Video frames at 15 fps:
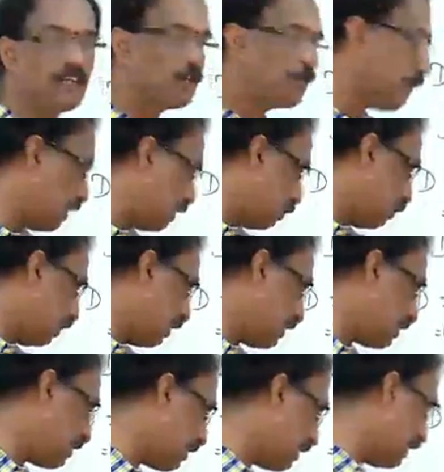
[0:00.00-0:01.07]
mean what is a
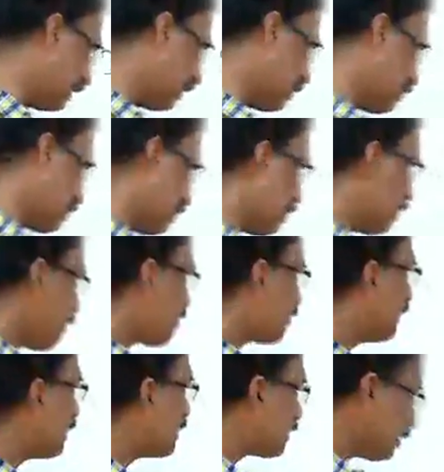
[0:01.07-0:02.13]
condition? That
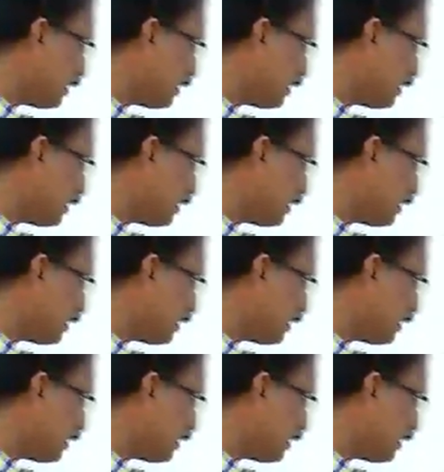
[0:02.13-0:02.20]
is